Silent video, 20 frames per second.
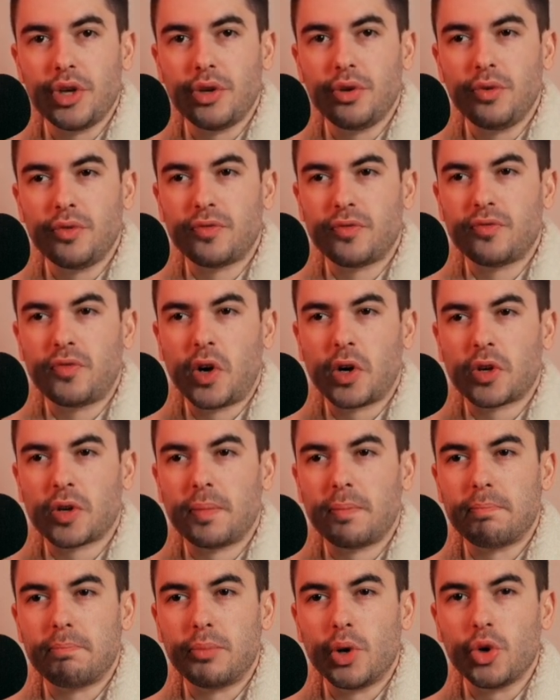You
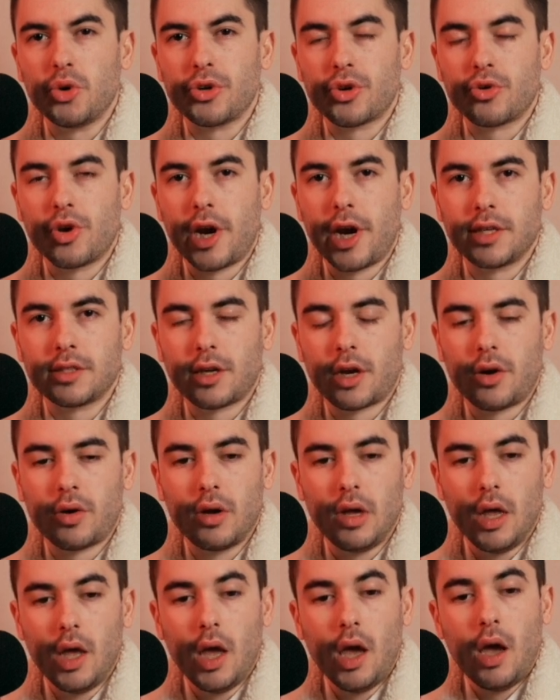fucking murder eyes. I
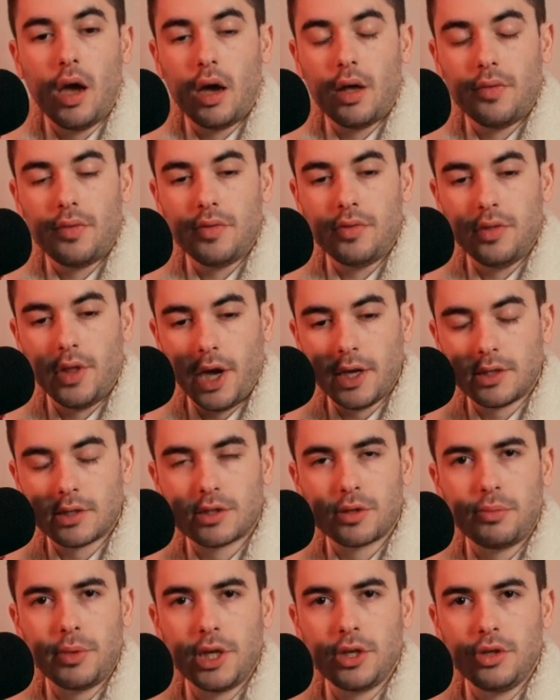go, nice
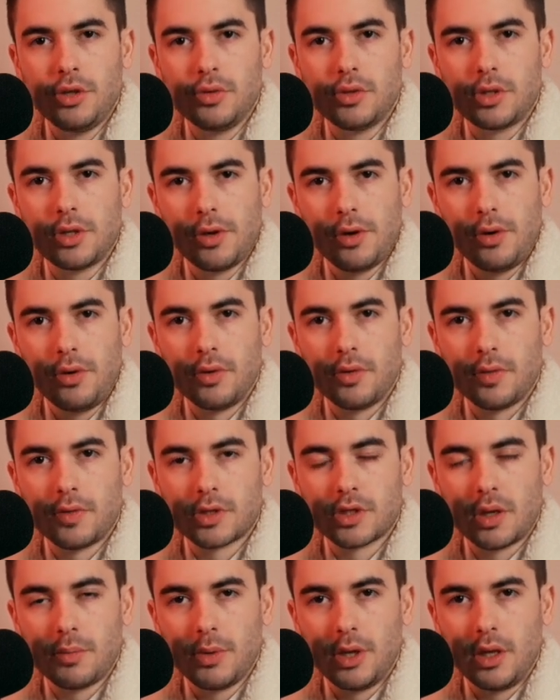to meet you too. If
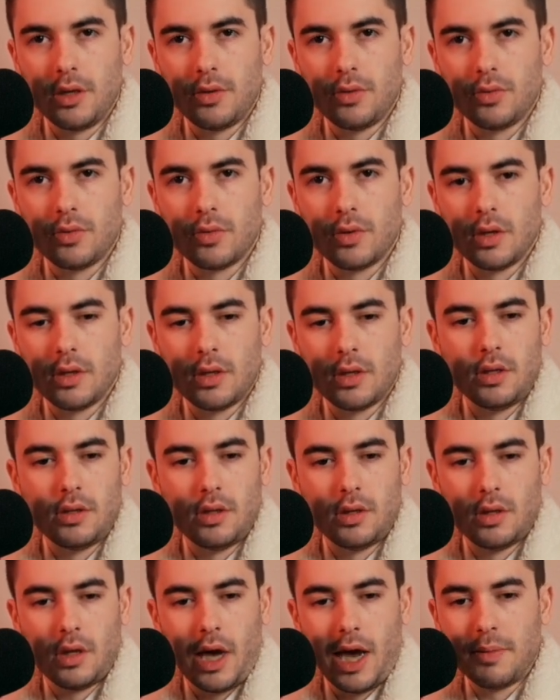somebody who
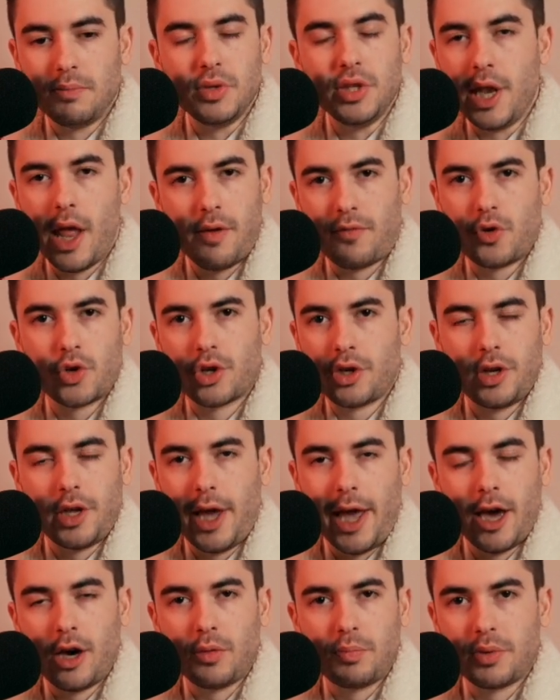I'm never going
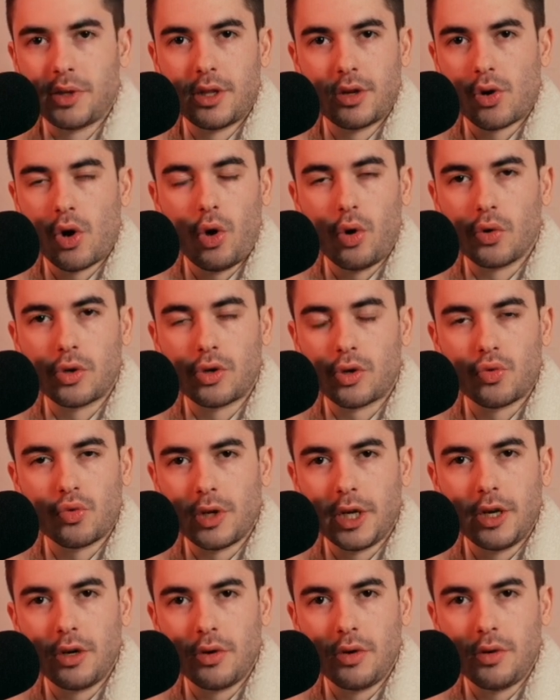to help in their whole
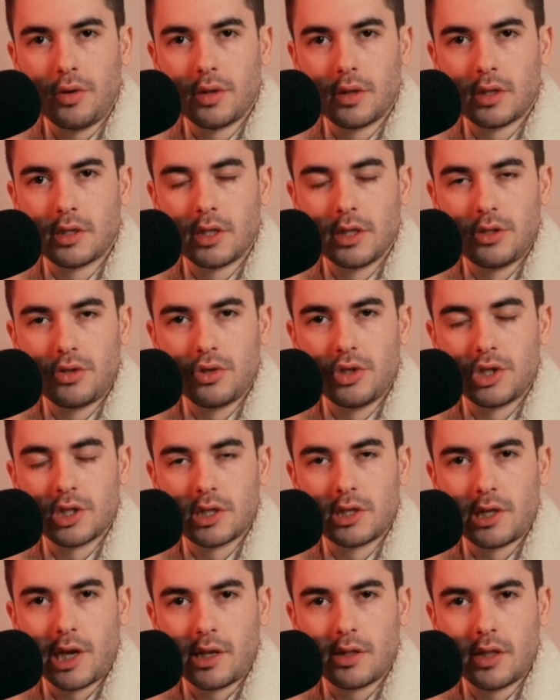career, since you
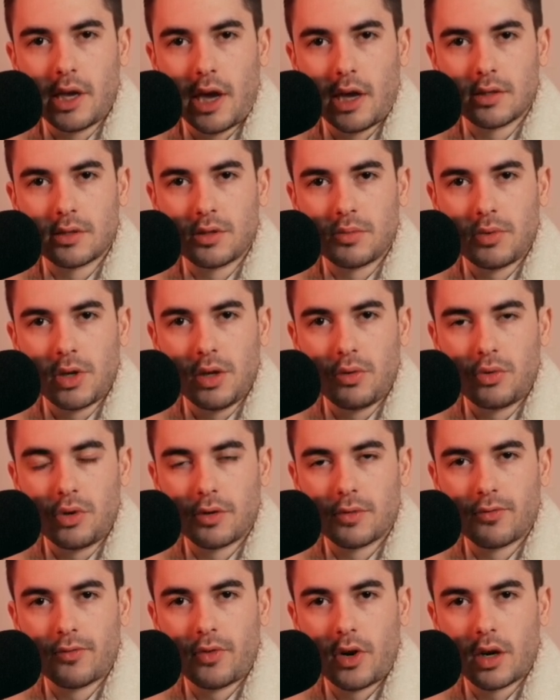just said that to me, what
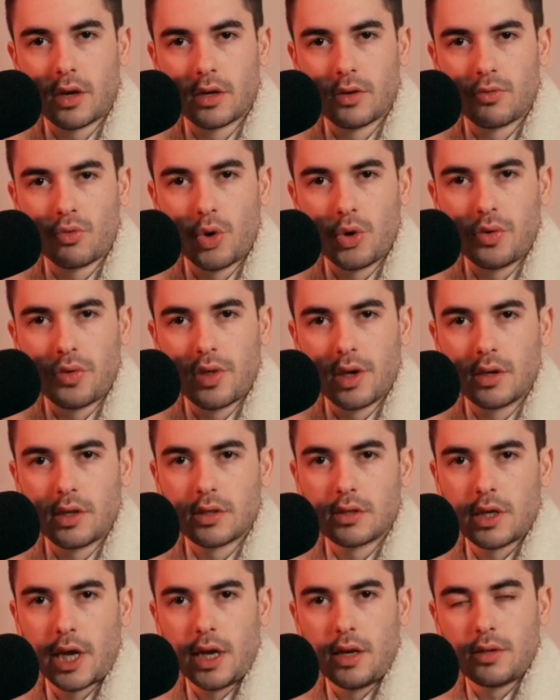a fucking rude thing
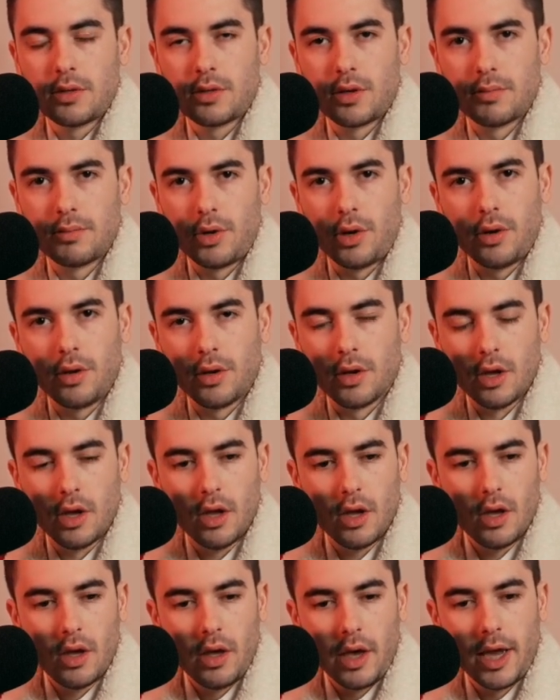to say to somebody.
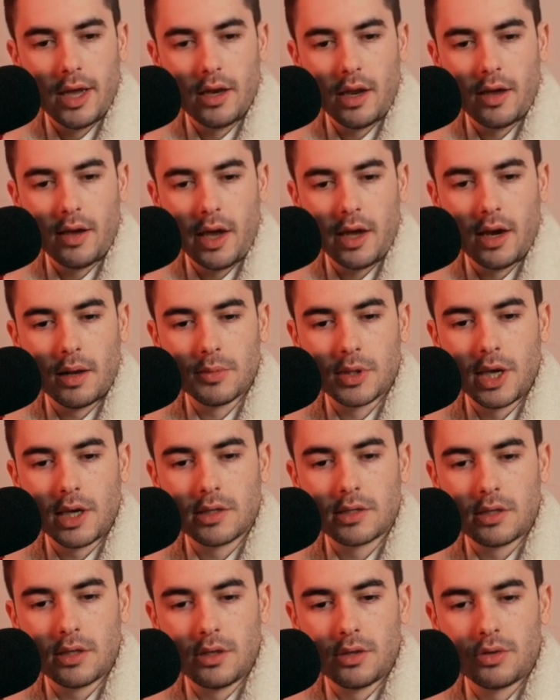And I'm
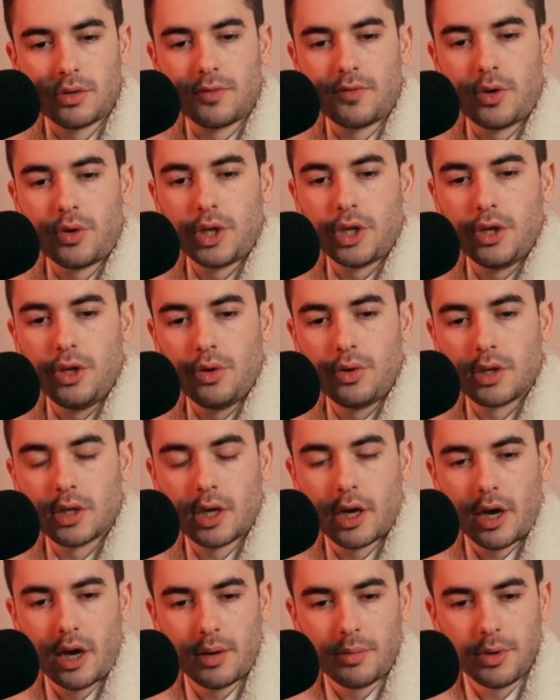guessing you're very new at
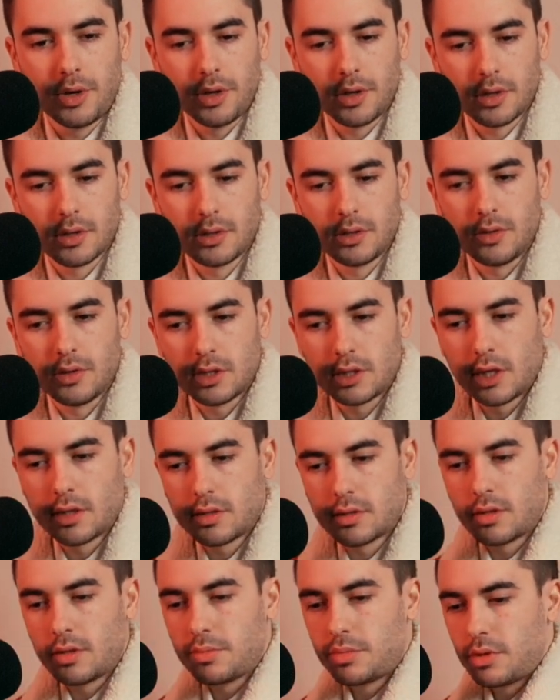comedy because you
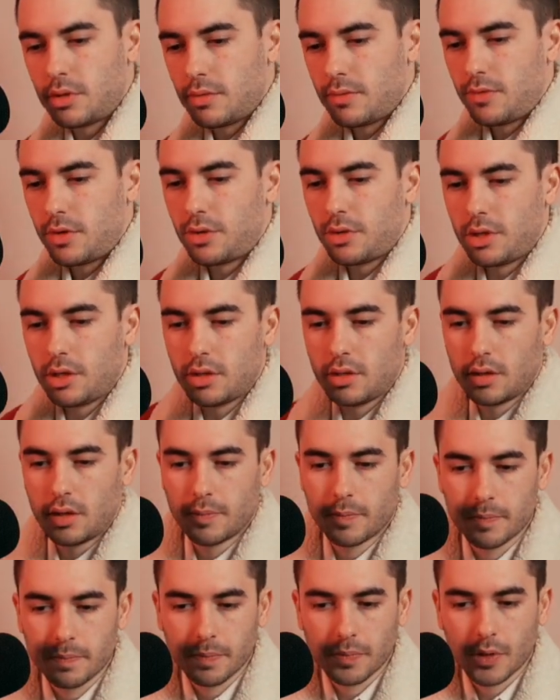said something very
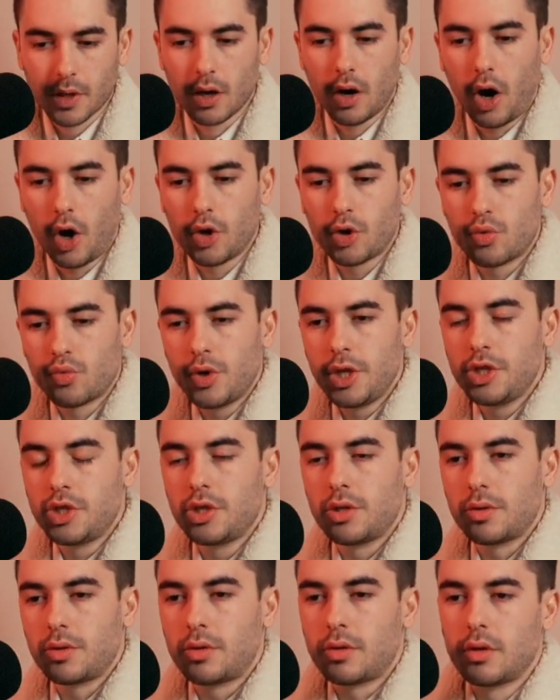
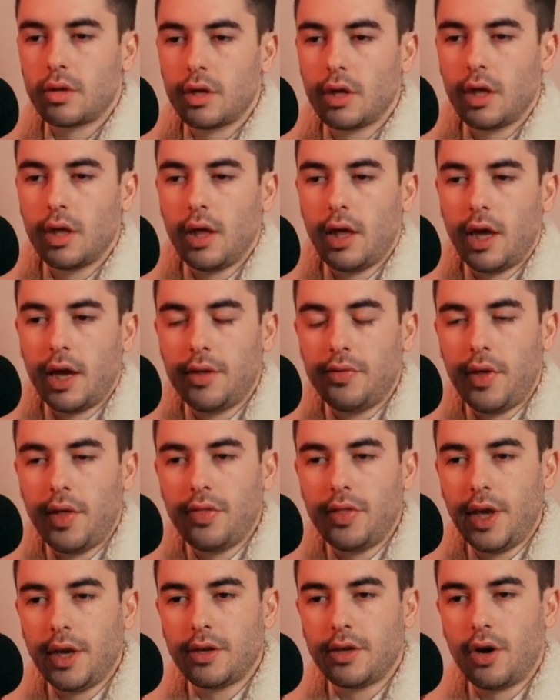unoriginal. And
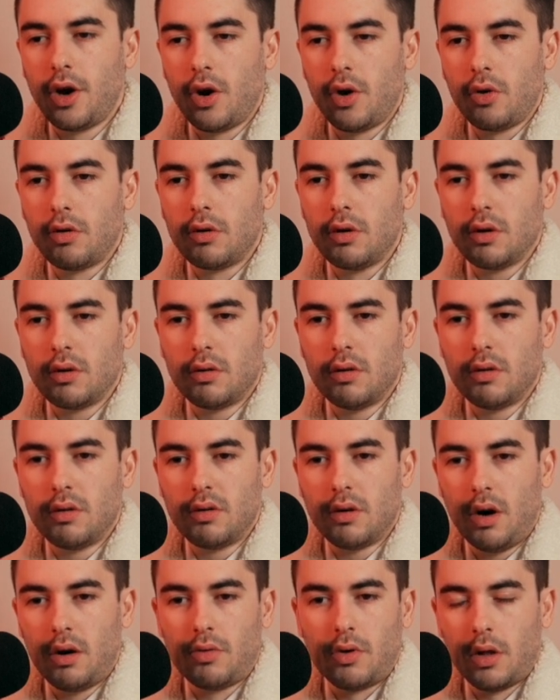then they go,
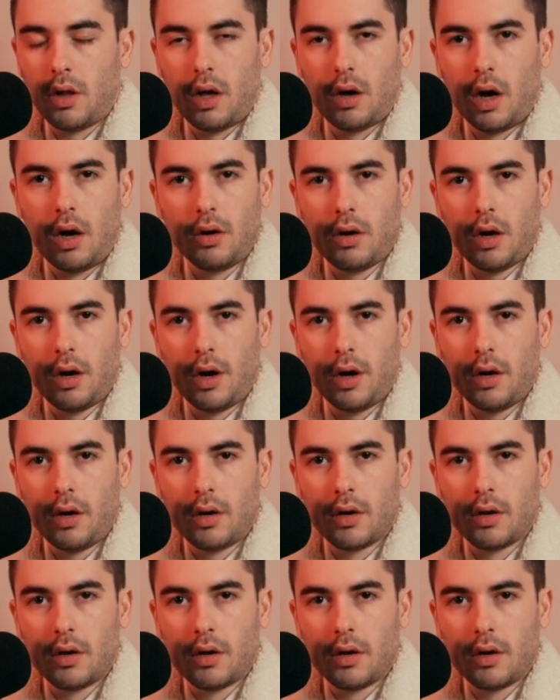oh, well, okay.